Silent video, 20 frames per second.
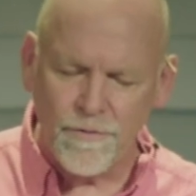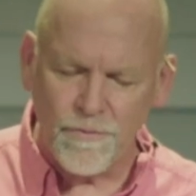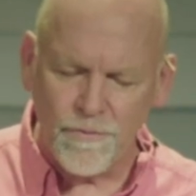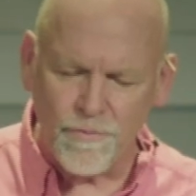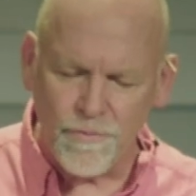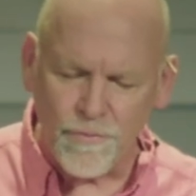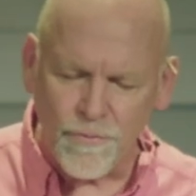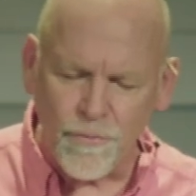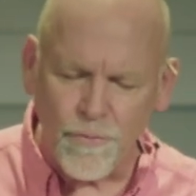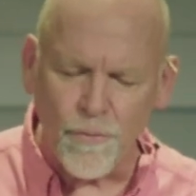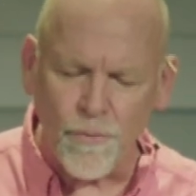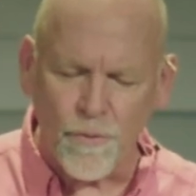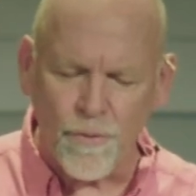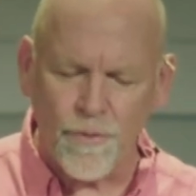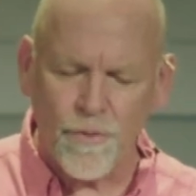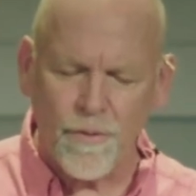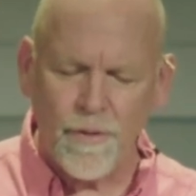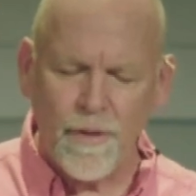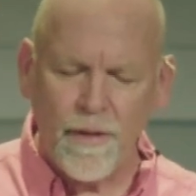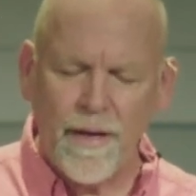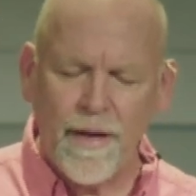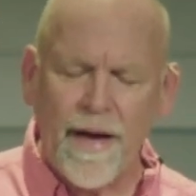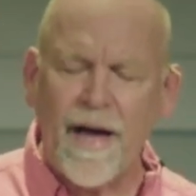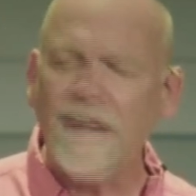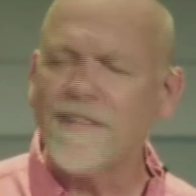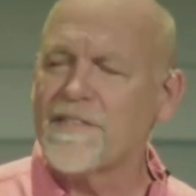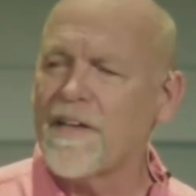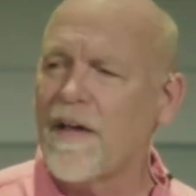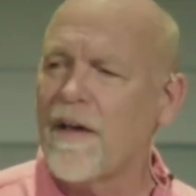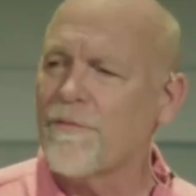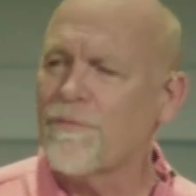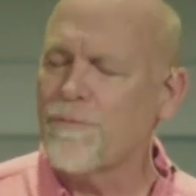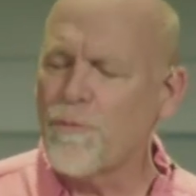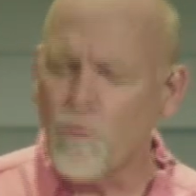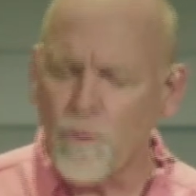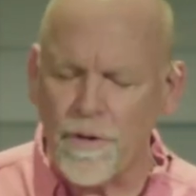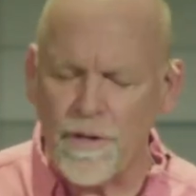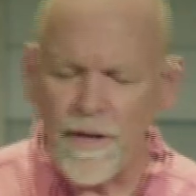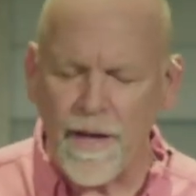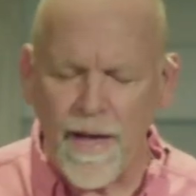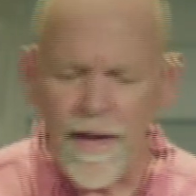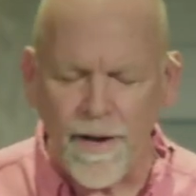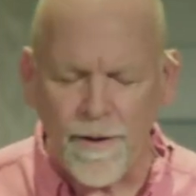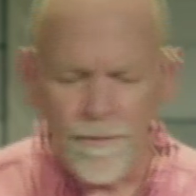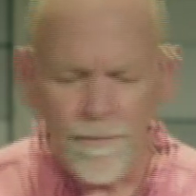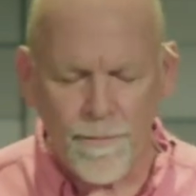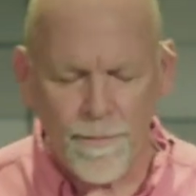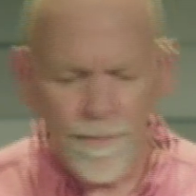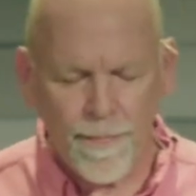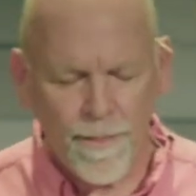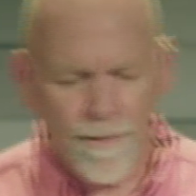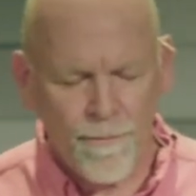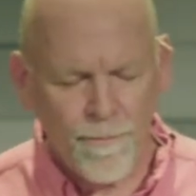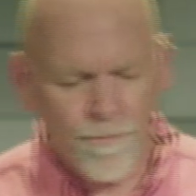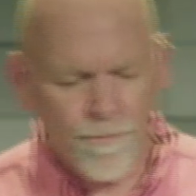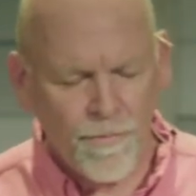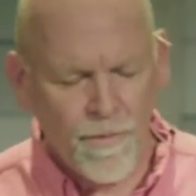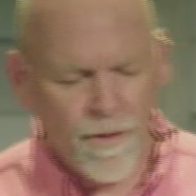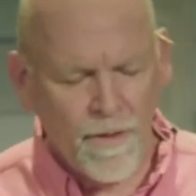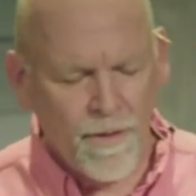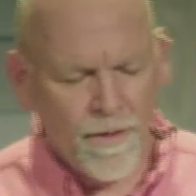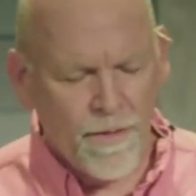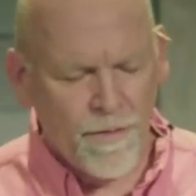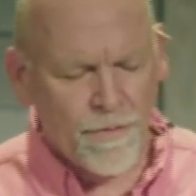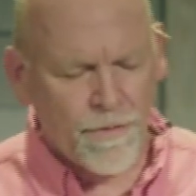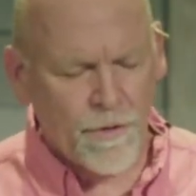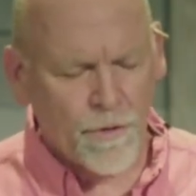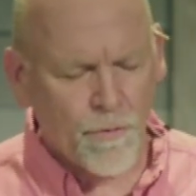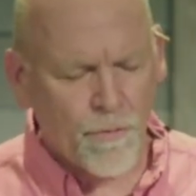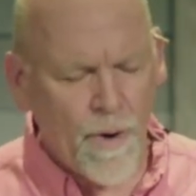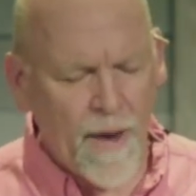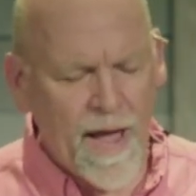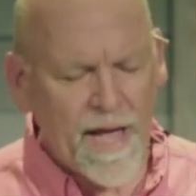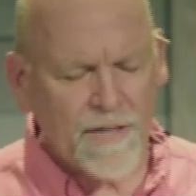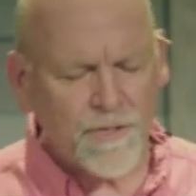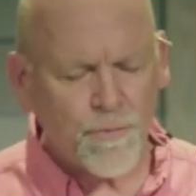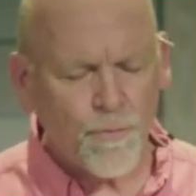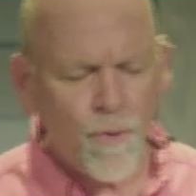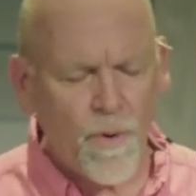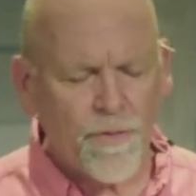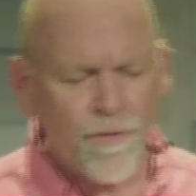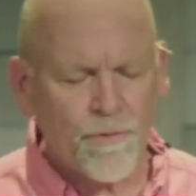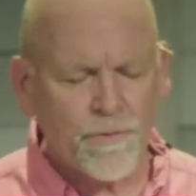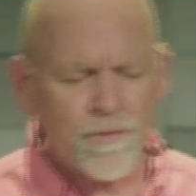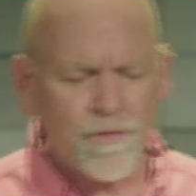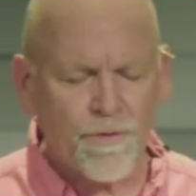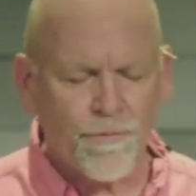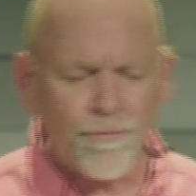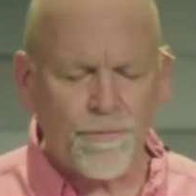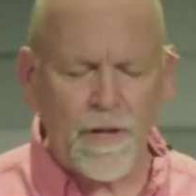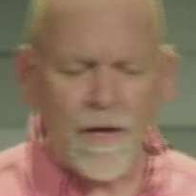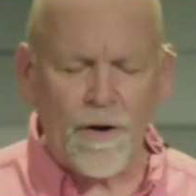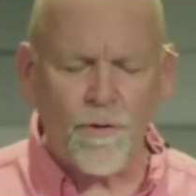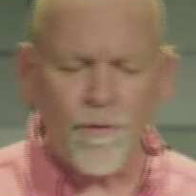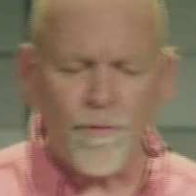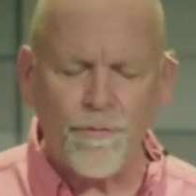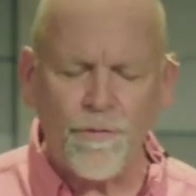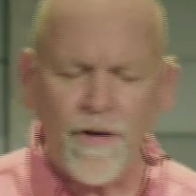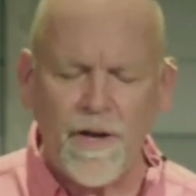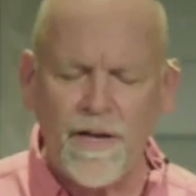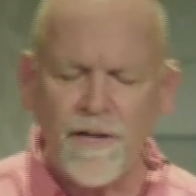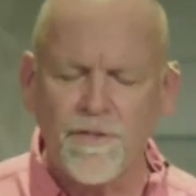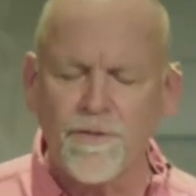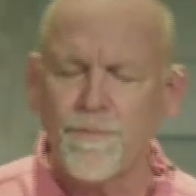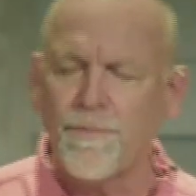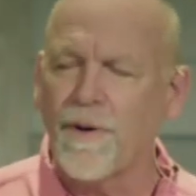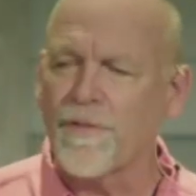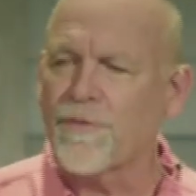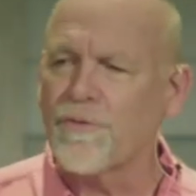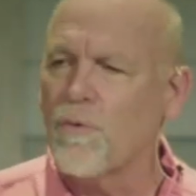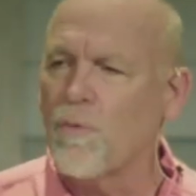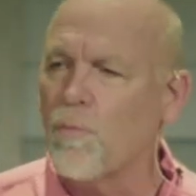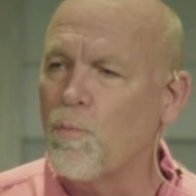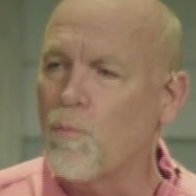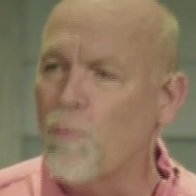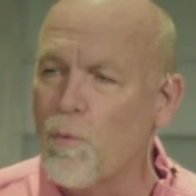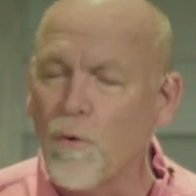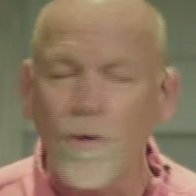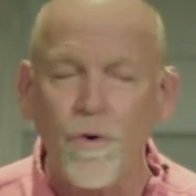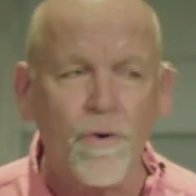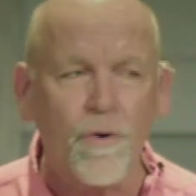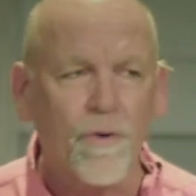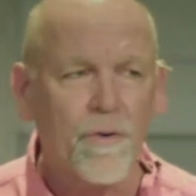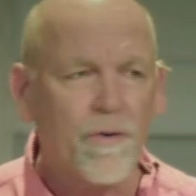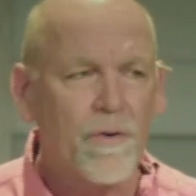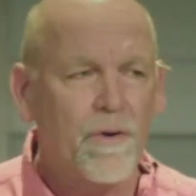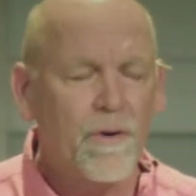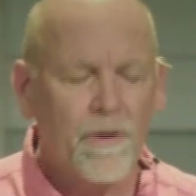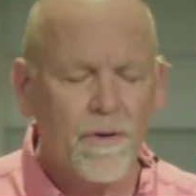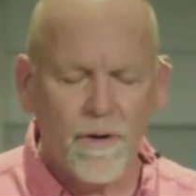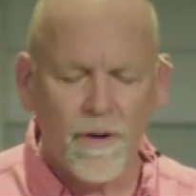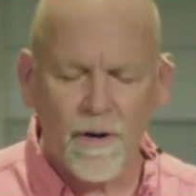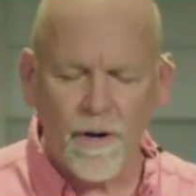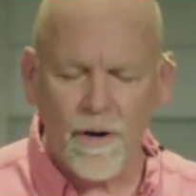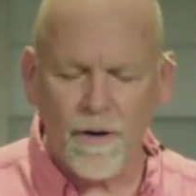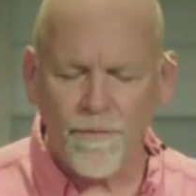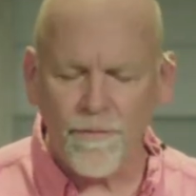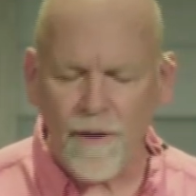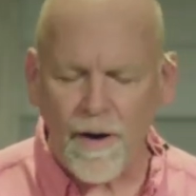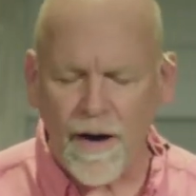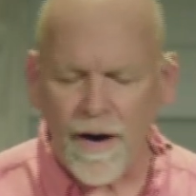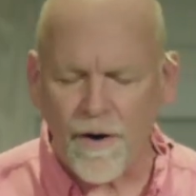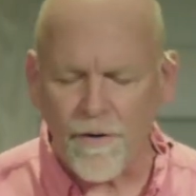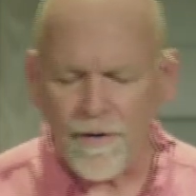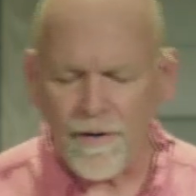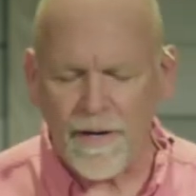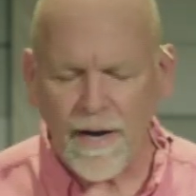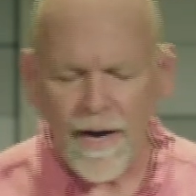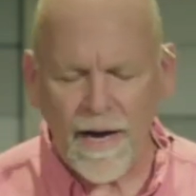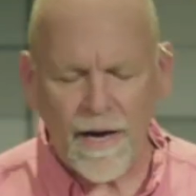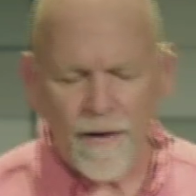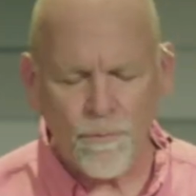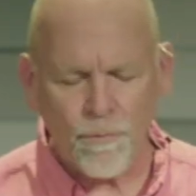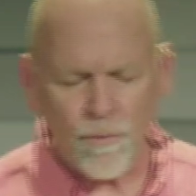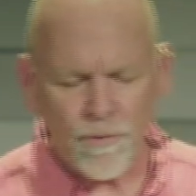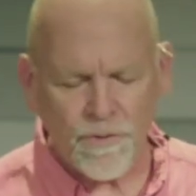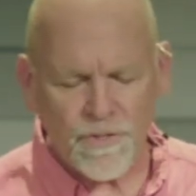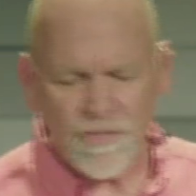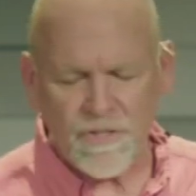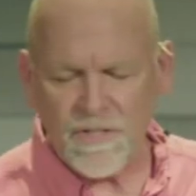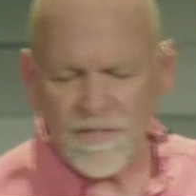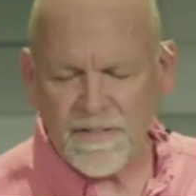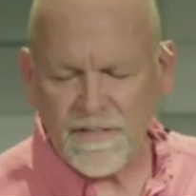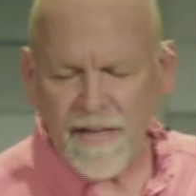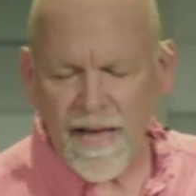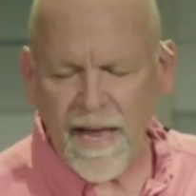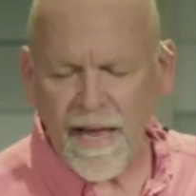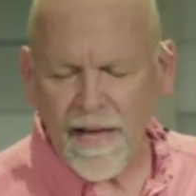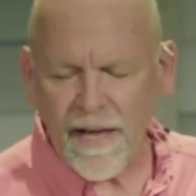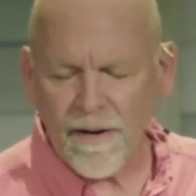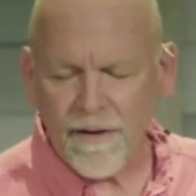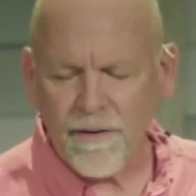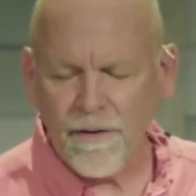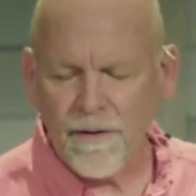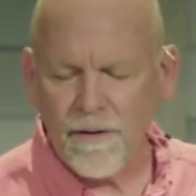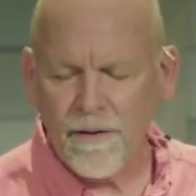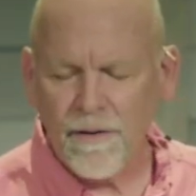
truth. Isaiah 48. The grass withers, the flower fades, but the word of our God will stand